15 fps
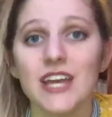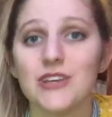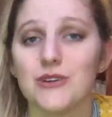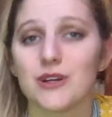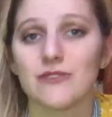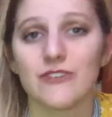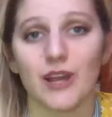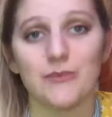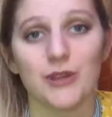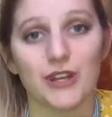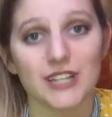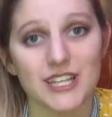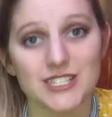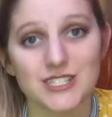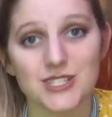You can find me on
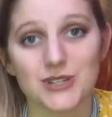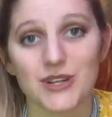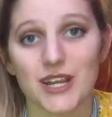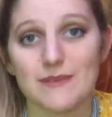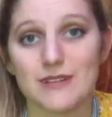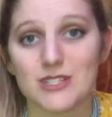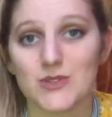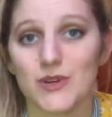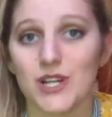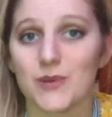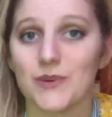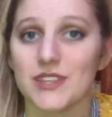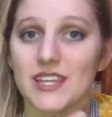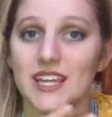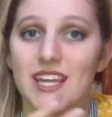Instagram and Twitter
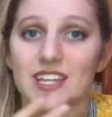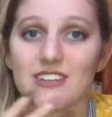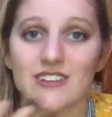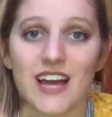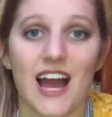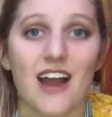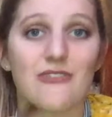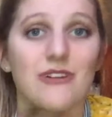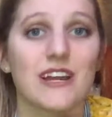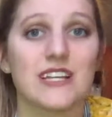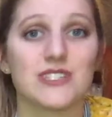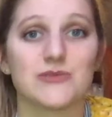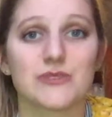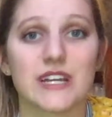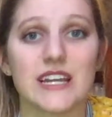with the handle
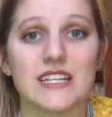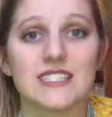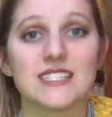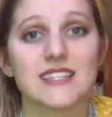@RheasReads.